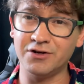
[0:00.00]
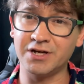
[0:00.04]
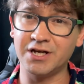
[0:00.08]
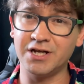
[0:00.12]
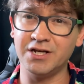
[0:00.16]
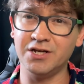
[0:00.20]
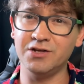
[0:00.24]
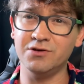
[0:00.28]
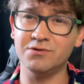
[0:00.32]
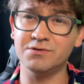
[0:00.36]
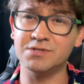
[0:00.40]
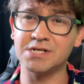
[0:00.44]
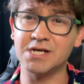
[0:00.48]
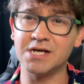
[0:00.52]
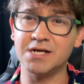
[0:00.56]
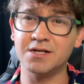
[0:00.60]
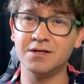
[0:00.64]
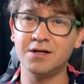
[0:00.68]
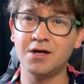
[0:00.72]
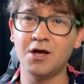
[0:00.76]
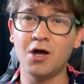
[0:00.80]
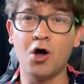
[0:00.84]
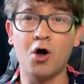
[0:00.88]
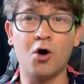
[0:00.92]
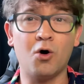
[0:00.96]
can use it,
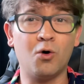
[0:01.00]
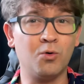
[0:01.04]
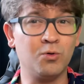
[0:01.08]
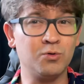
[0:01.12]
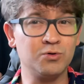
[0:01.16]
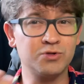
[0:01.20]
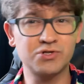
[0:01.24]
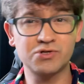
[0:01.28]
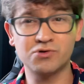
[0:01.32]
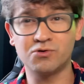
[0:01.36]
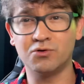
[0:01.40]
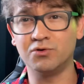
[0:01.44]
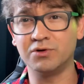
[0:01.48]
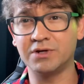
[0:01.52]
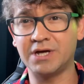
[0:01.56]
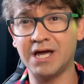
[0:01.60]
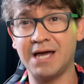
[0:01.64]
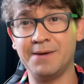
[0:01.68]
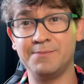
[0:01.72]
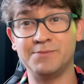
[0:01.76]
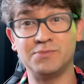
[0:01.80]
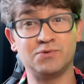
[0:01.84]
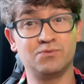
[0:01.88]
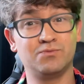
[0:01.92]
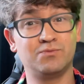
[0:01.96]
old school
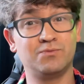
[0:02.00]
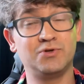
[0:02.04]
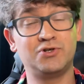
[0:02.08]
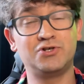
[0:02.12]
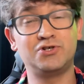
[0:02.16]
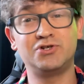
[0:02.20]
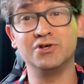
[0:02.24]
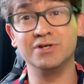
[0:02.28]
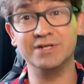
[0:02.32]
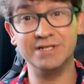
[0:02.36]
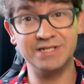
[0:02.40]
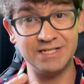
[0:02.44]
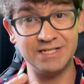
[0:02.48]
games should